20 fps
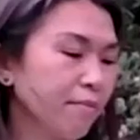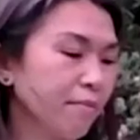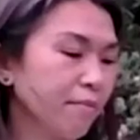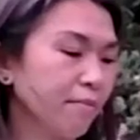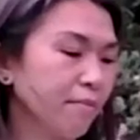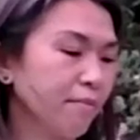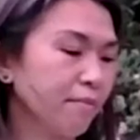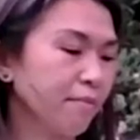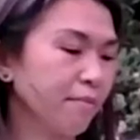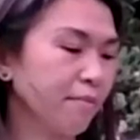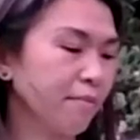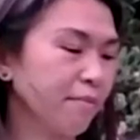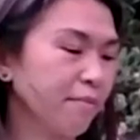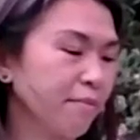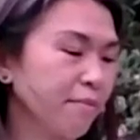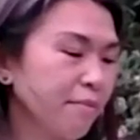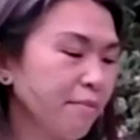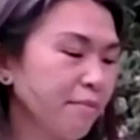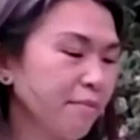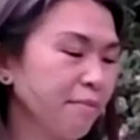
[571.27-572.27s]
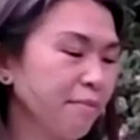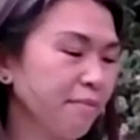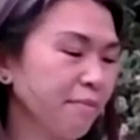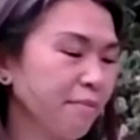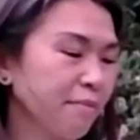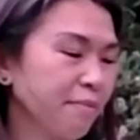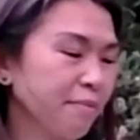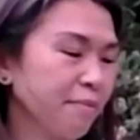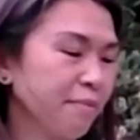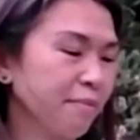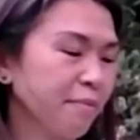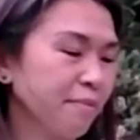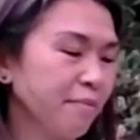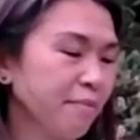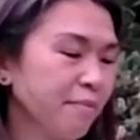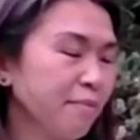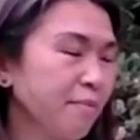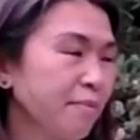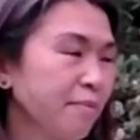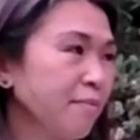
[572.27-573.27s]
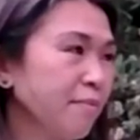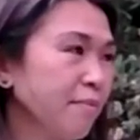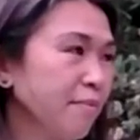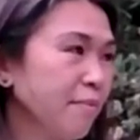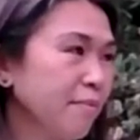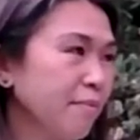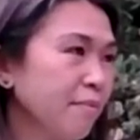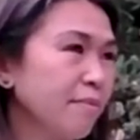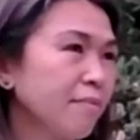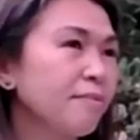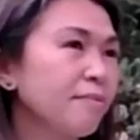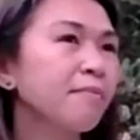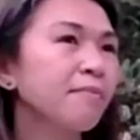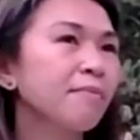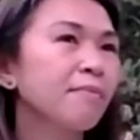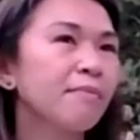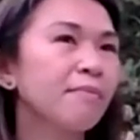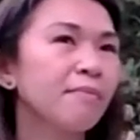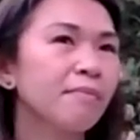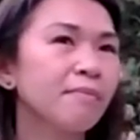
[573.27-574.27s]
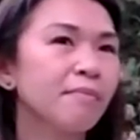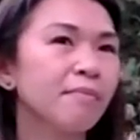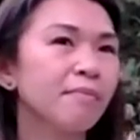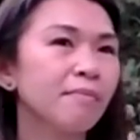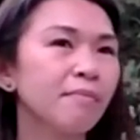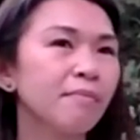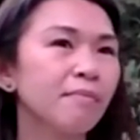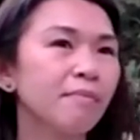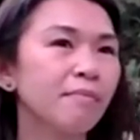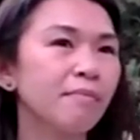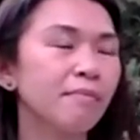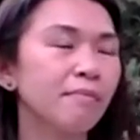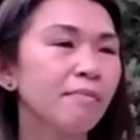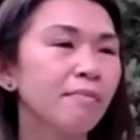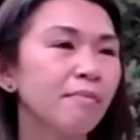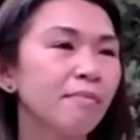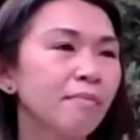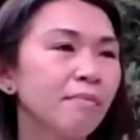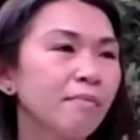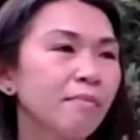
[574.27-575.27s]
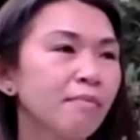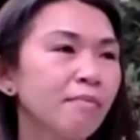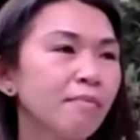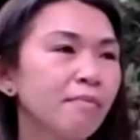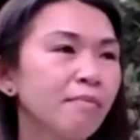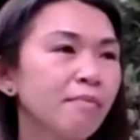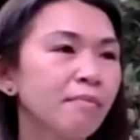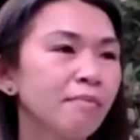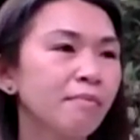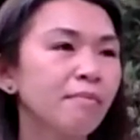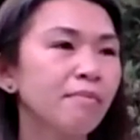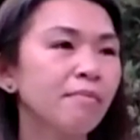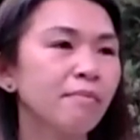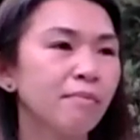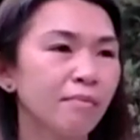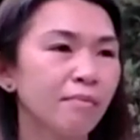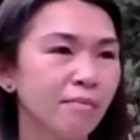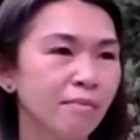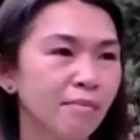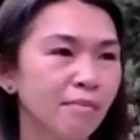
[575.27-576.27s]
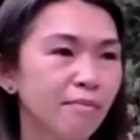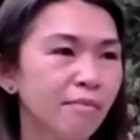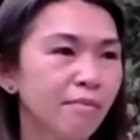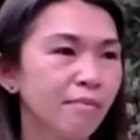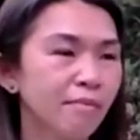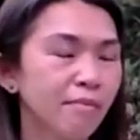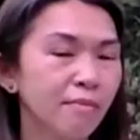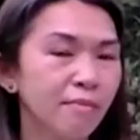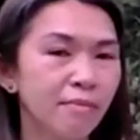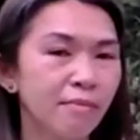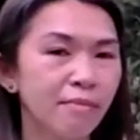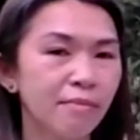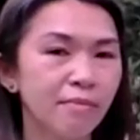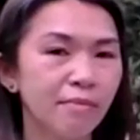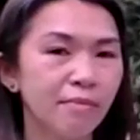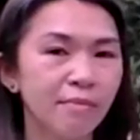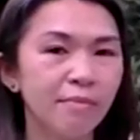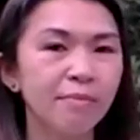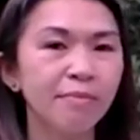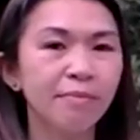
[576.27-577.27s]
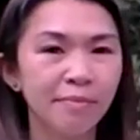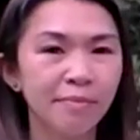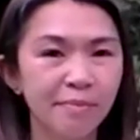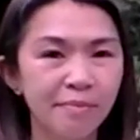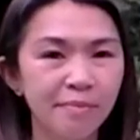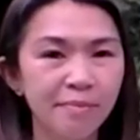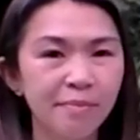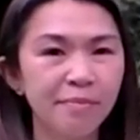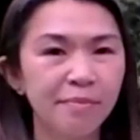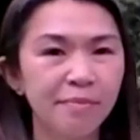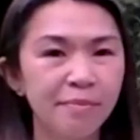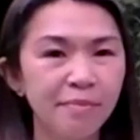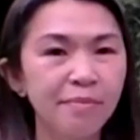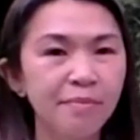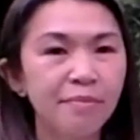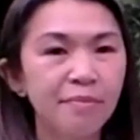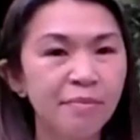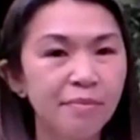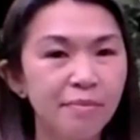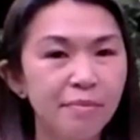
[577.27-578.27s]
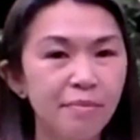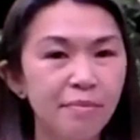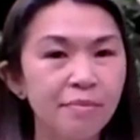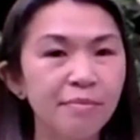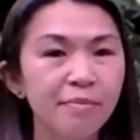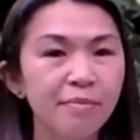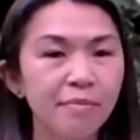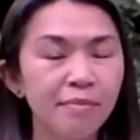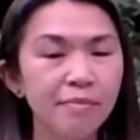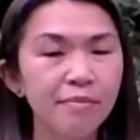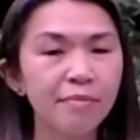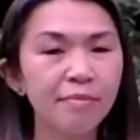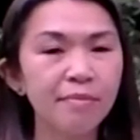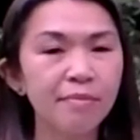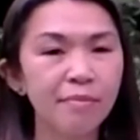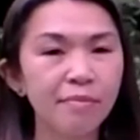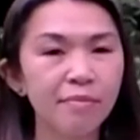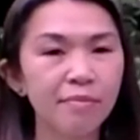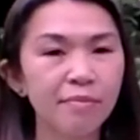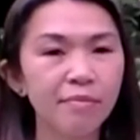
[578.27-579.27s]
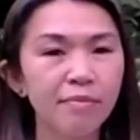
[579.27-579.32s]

(not speaking)